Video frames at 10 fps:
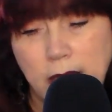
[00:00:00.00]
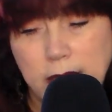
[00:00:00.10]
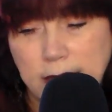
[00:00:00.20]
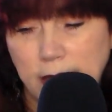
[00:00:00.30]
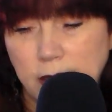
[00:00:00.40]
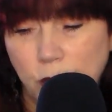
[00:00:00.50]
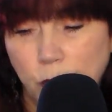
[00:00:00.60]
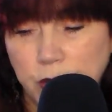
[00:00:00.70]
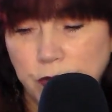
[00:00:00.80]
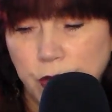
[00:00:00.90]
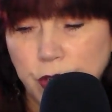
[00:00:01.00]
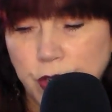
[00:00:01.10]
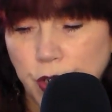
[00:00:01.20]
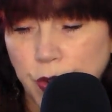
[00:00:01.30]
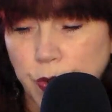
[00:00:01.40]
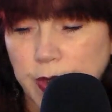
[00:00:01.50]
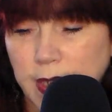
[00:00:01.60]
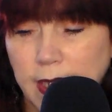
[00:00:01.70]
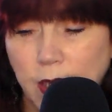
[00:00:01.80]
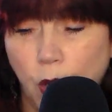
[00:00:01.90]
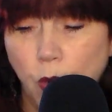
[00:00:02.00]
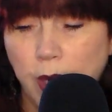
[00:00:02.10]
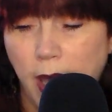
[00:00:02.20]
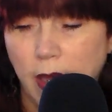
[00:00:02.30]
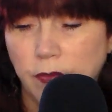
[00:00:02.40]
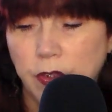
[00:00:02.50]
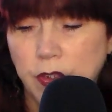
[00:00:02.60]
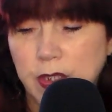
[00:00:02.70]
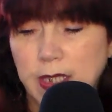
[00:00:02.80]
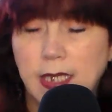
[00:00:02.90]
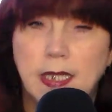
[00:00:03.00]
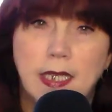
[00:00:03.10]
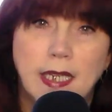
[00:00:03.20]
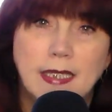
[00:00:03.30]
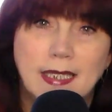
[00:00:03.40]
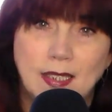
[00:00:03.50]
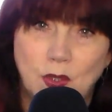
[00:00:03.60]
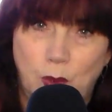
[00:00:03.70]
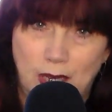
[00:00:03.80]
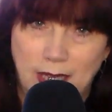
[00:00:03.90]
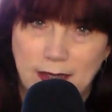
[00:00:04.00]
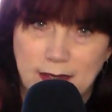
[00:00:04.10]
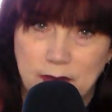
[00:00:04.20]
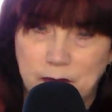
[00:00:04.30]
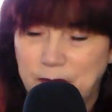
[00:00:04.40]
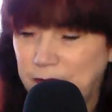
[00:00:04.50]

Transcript: Santa was first used in Coke adverts in the 1920s.